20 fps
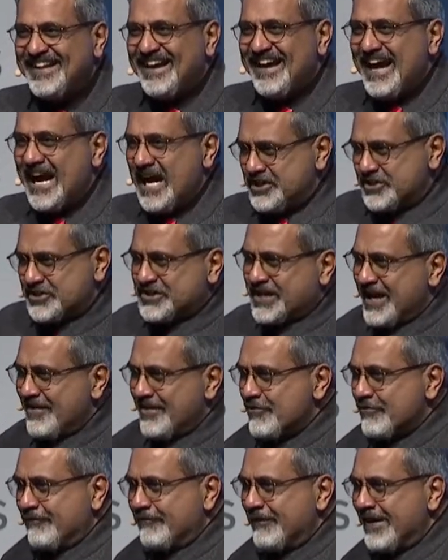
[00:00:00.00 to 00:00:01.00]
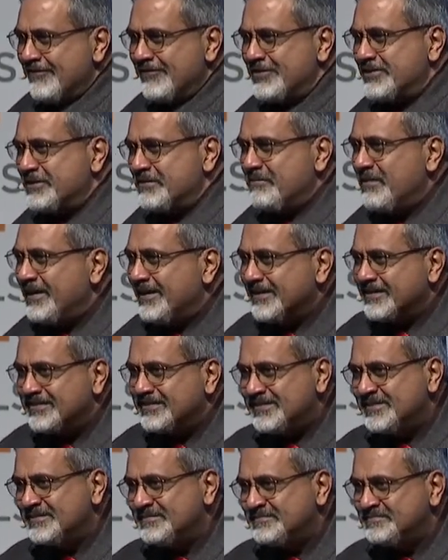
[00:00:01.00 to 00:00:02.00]
I just gave you
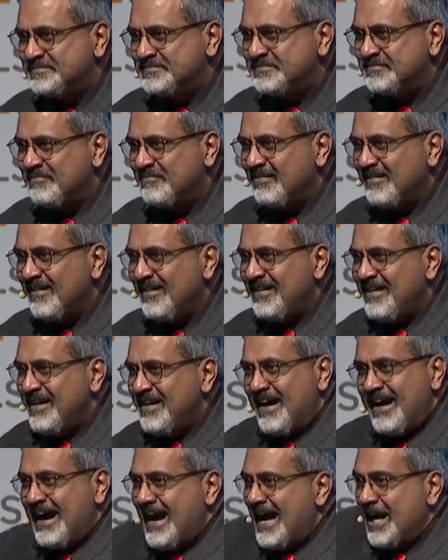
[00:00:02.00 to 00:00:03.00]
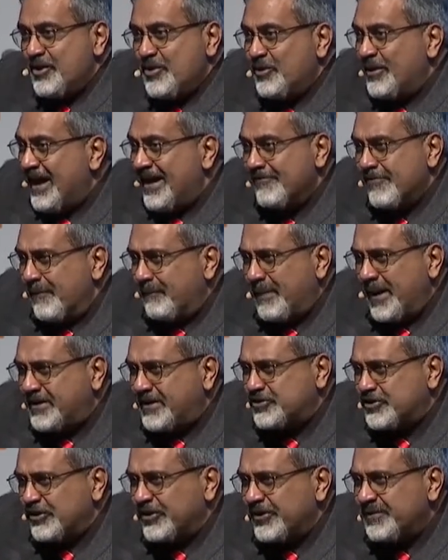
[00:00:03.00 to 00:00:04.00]
$500. I don't have a
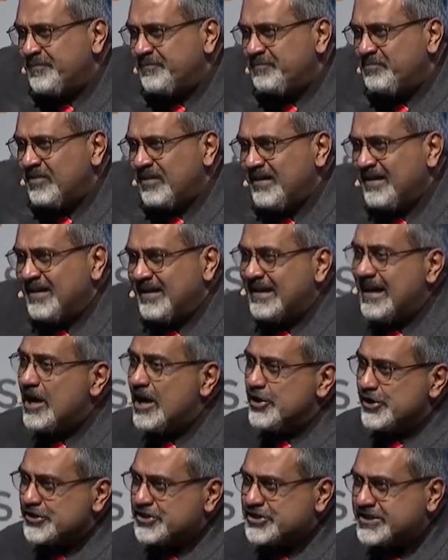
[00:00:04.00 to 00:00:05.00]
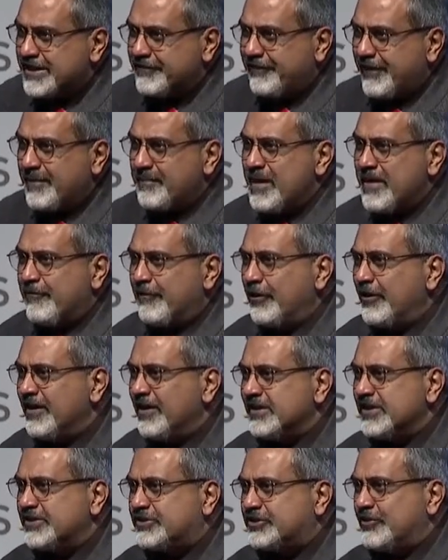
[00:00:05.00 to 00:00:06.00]
picture. Now you're stiffing me for
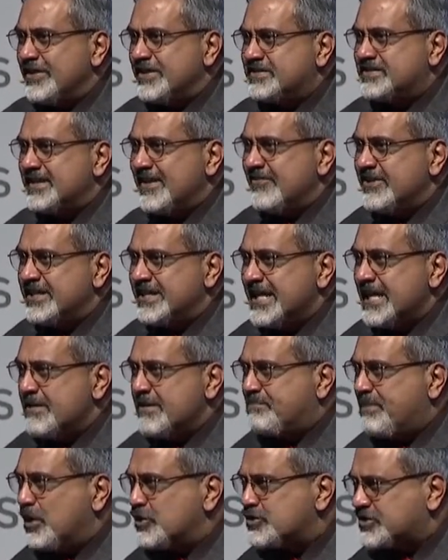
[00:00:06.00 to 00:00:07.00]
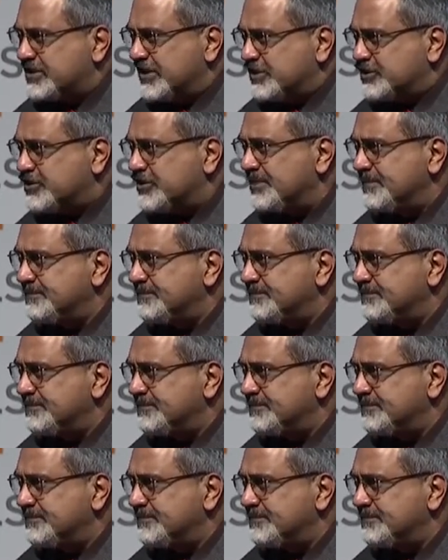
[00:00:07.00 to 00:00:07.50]
another $370 in postage.